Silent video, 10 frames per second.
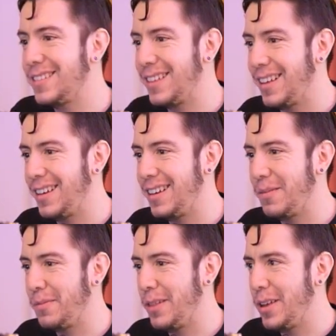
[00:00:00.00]

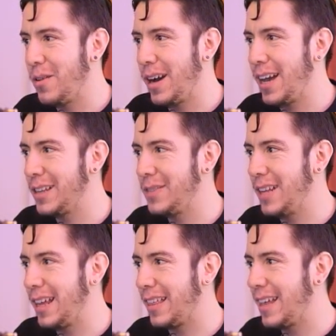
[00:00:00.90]
the UI has
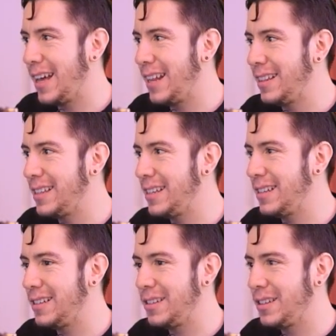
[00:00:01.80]
been like that
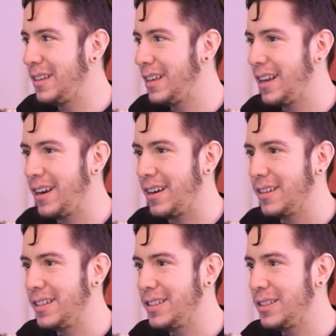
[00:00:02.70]
until here.
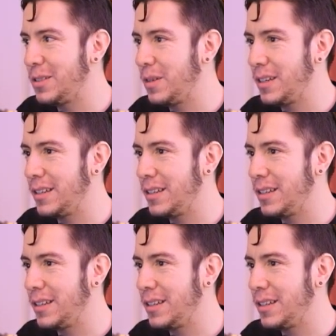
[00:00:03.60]
This is